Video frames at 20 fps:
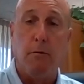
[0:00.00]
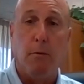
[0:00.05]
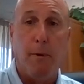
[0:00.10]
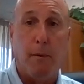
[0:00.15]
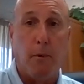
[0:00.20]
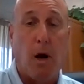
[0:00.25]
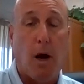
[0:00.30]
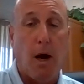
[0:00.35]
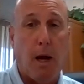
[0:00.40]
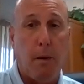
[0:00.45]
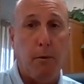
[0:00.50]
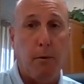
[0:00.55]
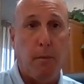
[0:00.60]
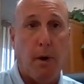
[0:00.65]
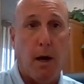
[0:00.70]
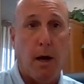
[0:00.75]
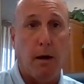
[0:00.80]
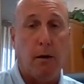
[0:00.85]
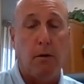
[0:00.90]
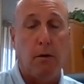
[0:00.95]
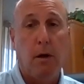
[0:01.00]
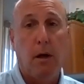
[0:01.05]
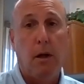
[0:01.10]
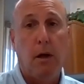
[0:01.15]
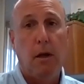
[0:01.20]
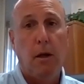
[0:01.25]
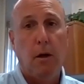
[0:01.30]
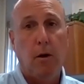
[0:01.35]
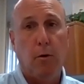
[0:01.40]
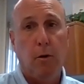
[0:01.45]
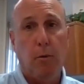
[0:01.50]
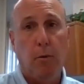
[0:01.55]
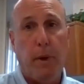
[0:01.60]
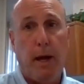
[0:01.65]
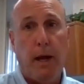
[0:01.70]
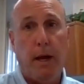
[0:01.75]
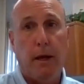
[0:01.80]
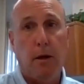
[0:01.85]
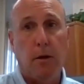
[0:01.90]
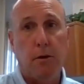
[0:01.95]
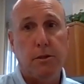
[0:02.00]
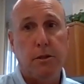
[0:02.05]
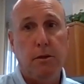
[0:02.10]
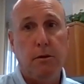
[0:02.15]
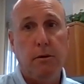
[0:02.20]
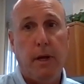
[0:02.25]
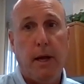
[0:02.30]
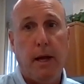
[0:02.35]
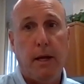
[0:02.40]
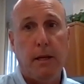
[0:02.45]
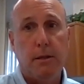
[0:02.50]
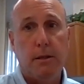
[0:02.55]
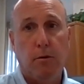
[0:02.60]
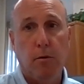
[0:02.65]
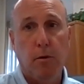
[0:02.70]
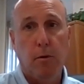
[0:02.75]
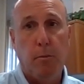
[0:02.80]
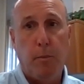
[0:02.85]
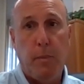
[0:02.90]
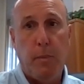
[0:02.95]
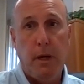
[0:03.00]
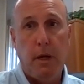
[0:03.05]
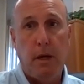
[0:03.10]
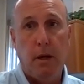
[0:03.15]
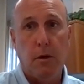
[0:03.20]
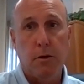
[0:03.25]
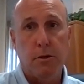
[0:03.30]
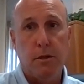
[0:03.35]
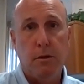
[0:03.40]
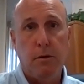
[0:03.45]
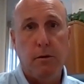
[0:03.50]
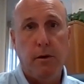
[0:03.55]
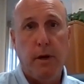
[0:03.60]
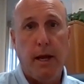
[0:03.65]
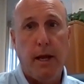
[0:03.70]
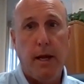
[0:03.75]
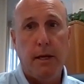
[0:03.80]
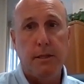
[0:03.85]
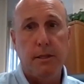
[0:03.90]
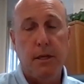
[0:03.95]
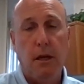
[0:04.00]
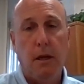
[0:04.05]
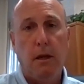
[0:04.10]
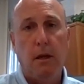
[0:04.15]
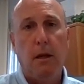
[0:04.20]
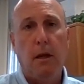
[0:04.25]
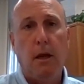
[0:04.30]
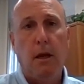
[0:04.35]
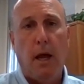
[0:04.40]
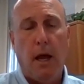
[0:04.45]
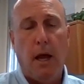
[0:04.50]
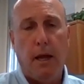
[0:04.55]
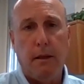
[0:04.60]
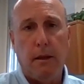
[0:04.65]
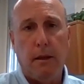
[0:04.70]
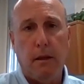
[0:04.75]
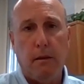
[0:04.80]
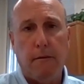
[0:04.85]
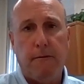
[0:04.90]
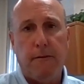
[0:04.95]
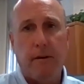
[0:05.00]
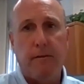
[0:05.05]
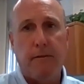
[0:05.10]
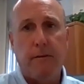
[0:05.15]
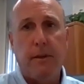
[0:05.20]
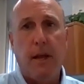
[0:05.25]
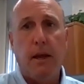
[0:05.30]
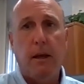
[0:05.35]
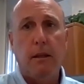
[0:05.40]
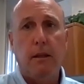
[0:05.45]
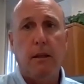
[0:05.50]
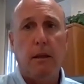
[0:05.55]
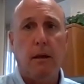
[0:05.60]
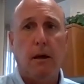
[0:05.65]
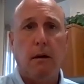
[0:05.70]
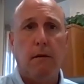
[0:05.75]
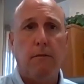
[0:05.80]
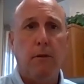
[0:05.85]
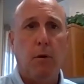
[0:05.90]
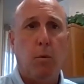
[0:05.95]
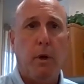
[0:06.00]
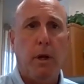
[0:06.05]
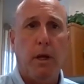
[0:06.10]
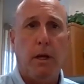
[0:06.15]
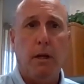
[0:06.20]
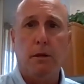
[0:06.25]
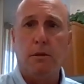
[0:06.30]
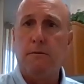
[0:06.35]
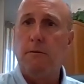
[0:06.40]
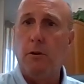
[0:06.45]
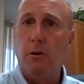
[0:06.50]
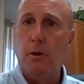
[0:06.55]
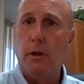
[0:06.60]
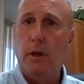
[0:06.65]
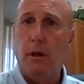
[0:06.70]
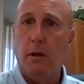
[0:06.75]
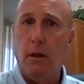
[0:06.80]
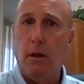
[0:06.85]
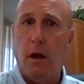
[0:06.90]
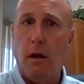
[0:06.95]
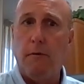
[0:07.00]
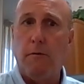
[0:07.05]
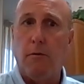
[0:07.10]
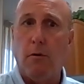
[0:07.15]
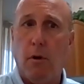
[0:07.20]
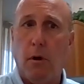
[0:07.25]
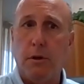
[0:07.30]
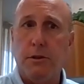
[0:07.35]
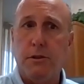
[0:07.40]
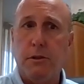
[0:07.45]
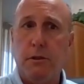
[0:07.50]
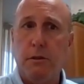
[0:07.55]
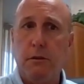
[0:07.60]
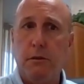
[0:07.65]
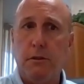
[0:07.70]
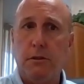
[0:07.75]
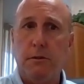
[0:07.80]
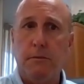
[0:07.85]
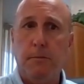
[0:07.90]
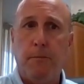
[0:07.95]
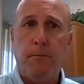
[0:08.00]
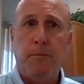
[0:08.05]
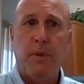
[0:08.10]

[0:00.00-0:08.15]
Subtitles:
Remember, a hybrid model, Group A goes 2 days, Group B goes 2 days, and the 5th day of the week is fully online for all students.